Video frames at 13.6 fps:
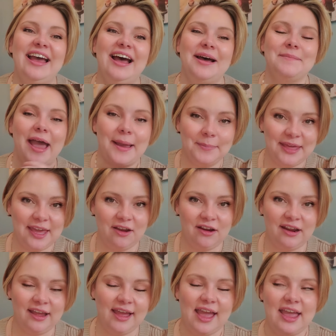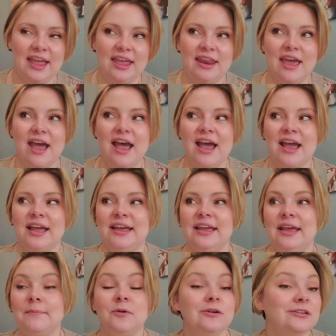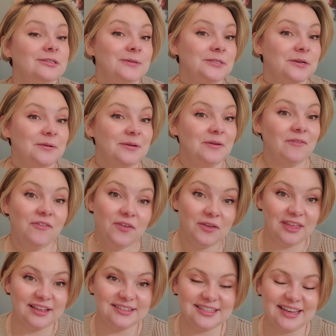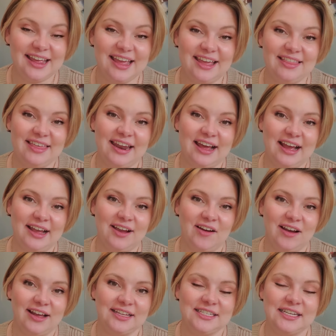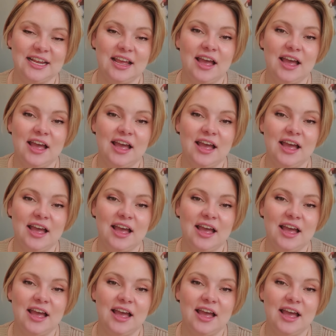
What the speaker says: I'm Carrie and I am going to be showing you a few things today that I got